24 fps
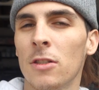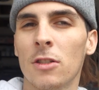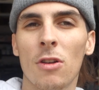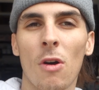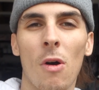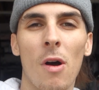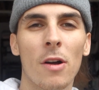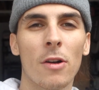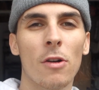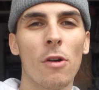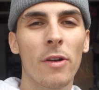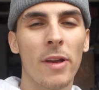So
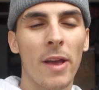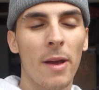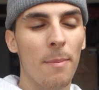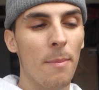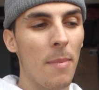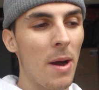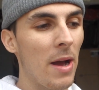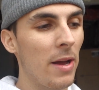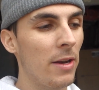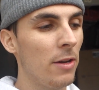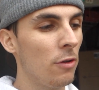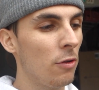I'll go get
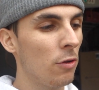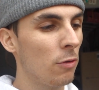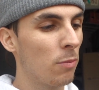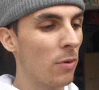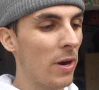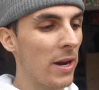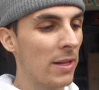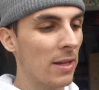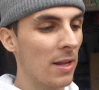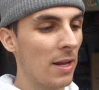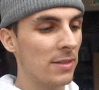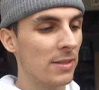my new
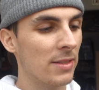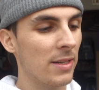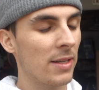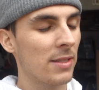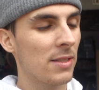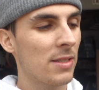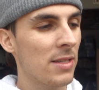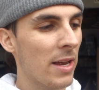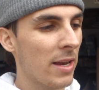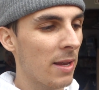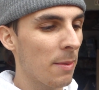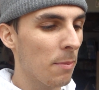brake lines in a
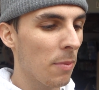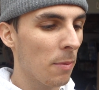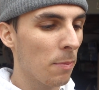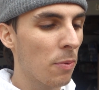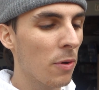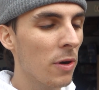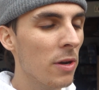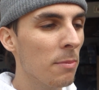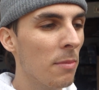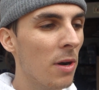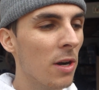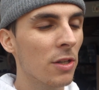second, but
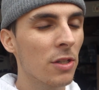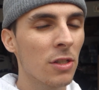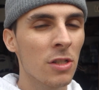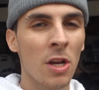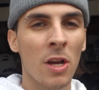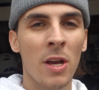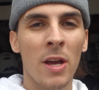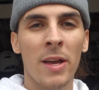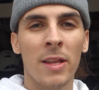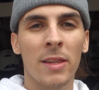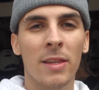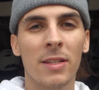pretty much
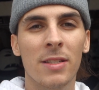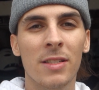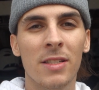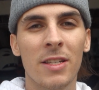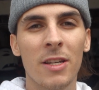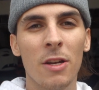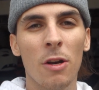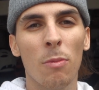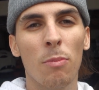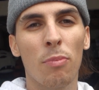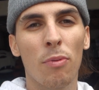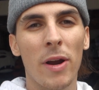the
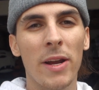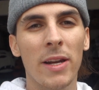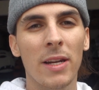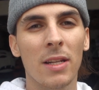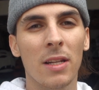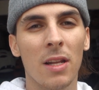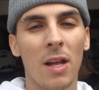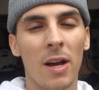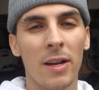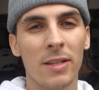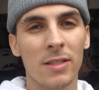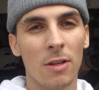steel braided
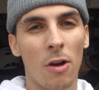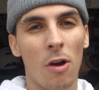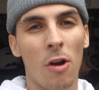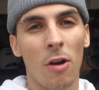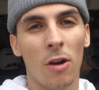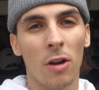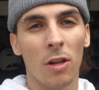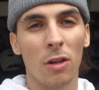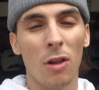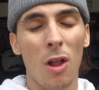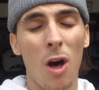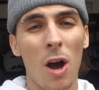lines are
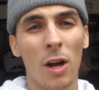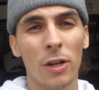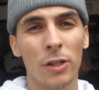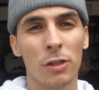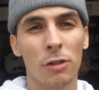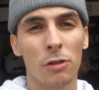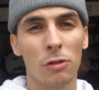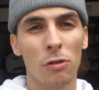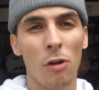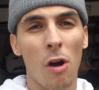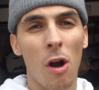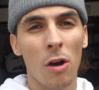a lot
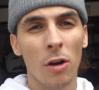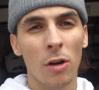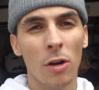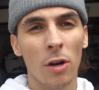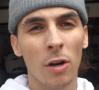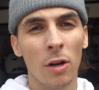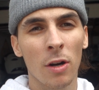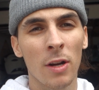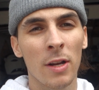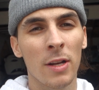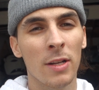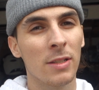
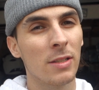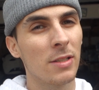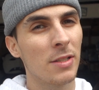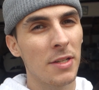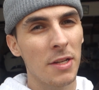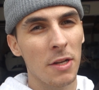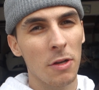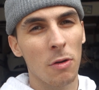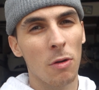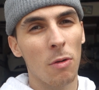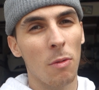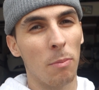stronger.
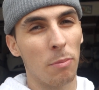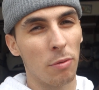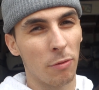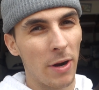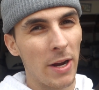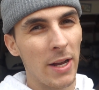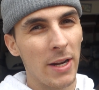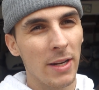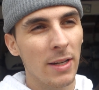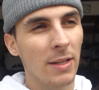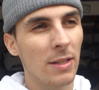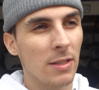Steel
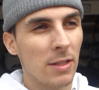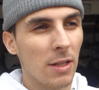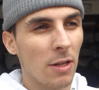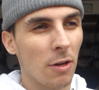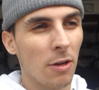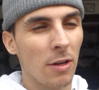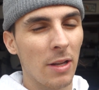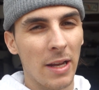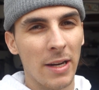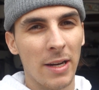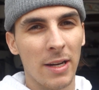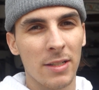braided,
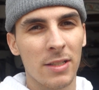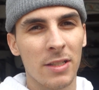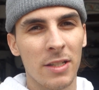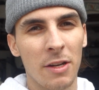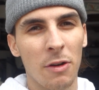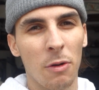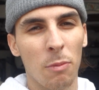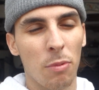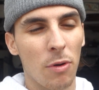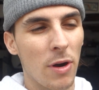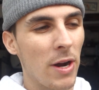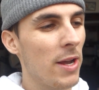literally like a
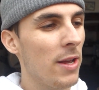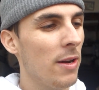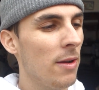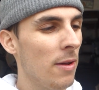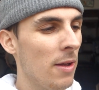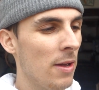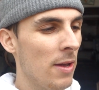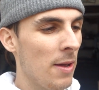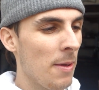steel braid.